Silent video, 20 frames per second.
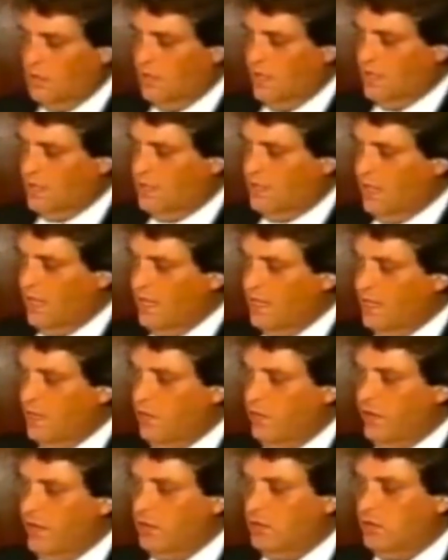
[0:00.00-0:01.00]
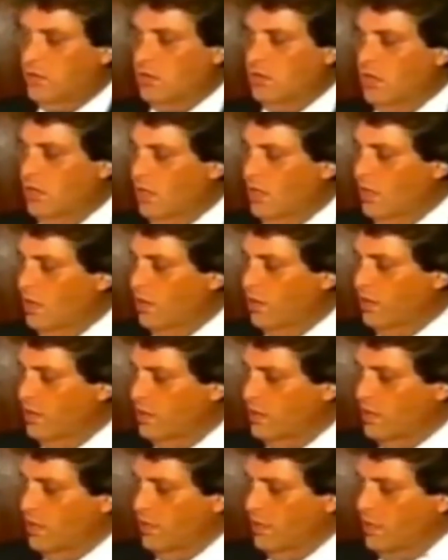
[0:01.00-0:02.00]
State Director of the
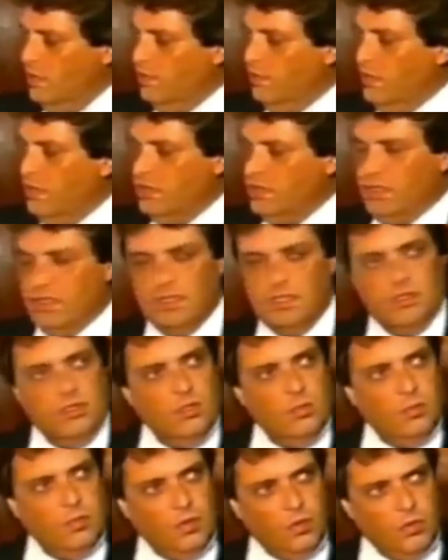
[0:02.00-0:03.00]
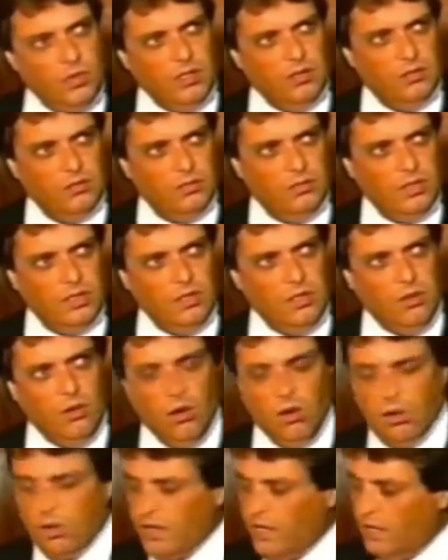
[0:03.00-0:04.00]
Civil Defense Agency of Puerto Rico,
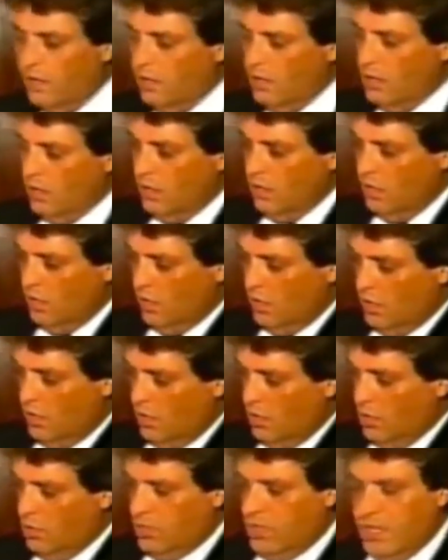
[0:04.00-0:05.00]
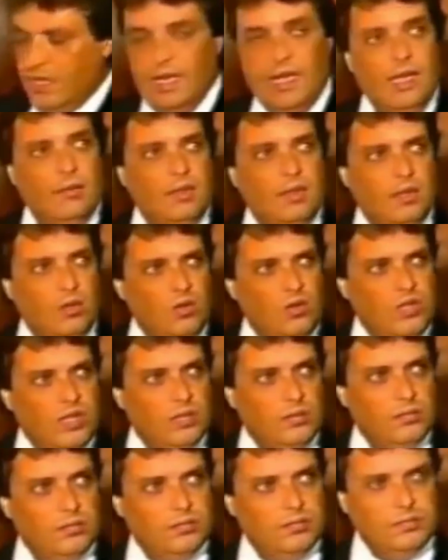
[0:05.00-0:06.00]
Colonel Jose M. Noya,